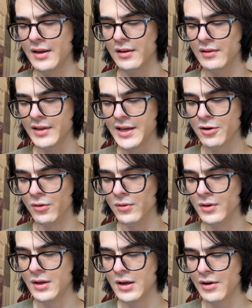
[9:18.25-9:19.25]
legal,
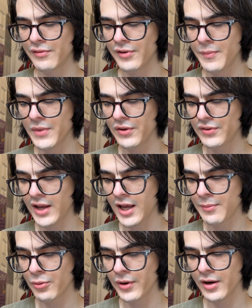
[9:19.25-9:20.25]
from the
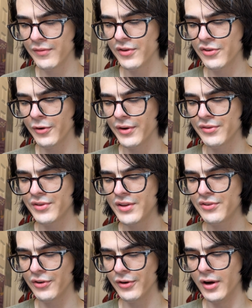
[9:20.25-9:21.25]
standpoint of the Tsarist censor,